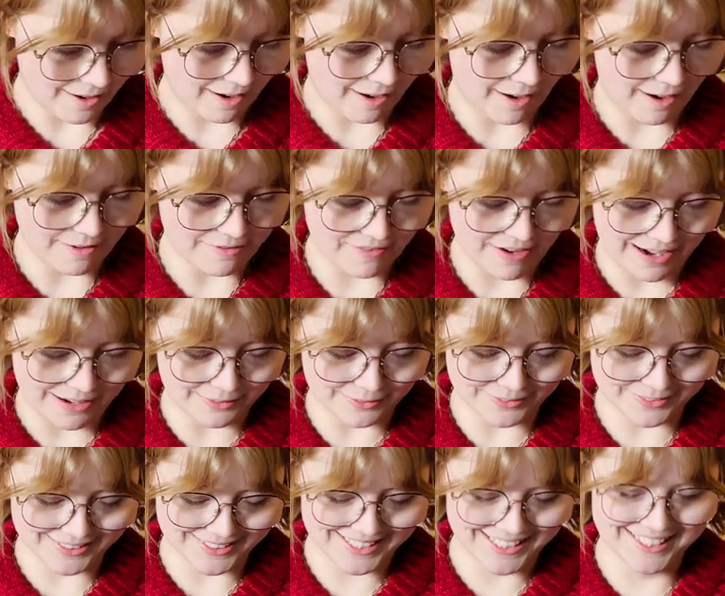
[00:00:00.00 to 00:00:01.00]
I
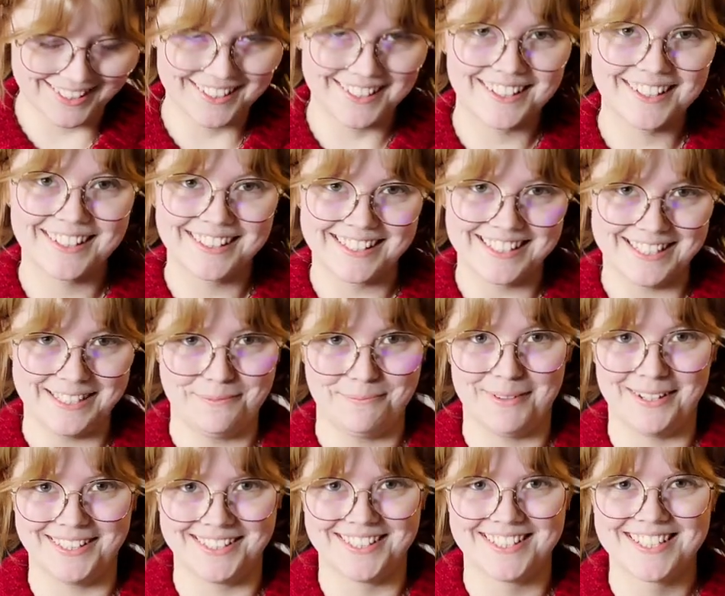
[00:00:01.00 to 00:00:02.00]
found these
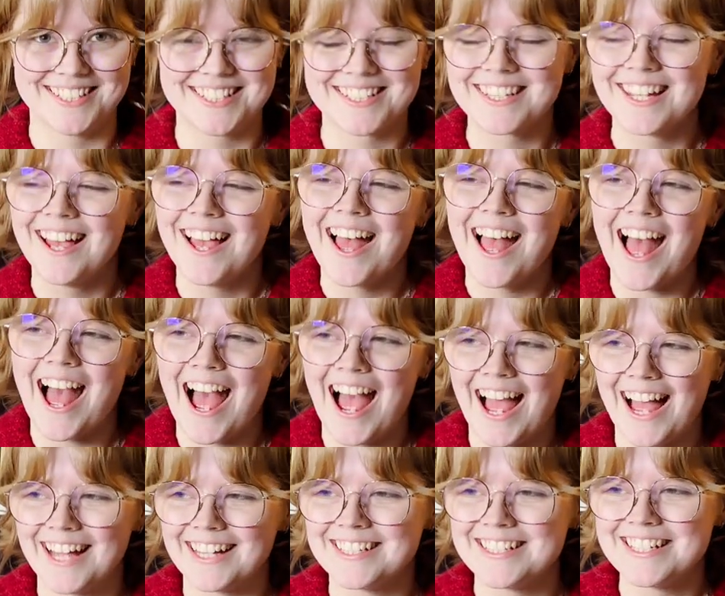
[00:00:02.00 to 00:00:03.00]
buttons,
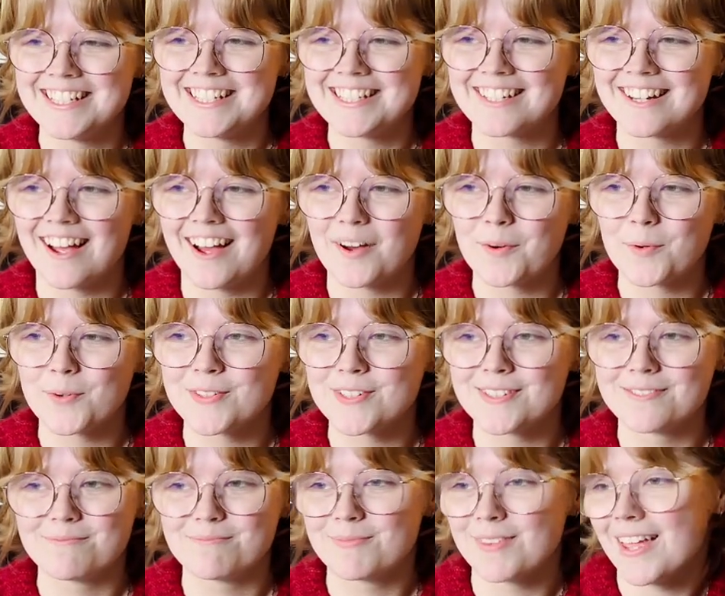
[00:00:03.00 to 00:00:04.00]
and
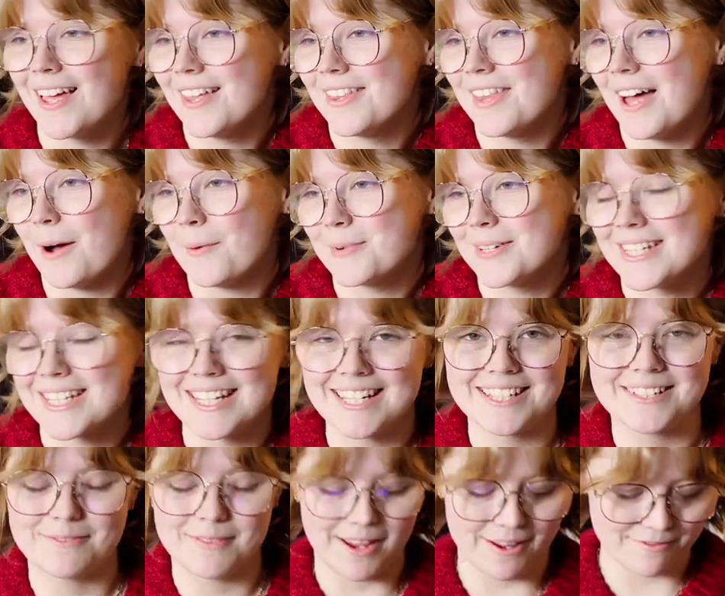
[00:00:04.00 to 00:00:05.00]
that was
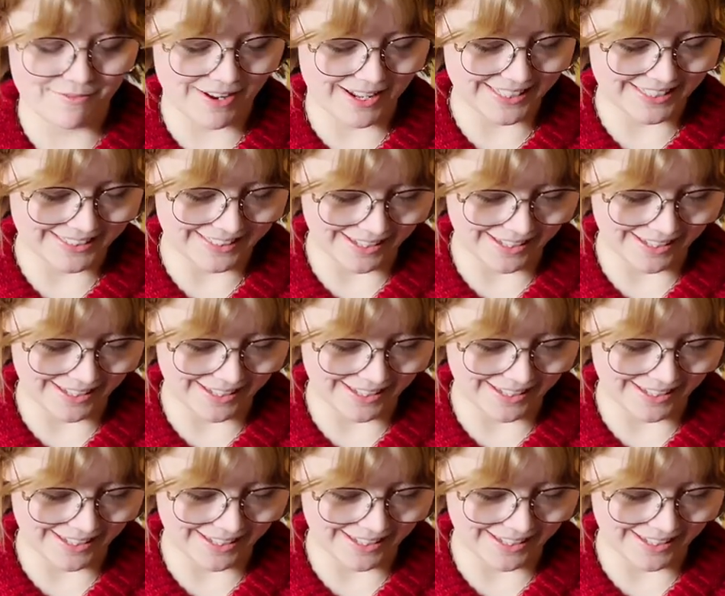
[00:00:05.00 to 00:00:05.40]
it. I fell in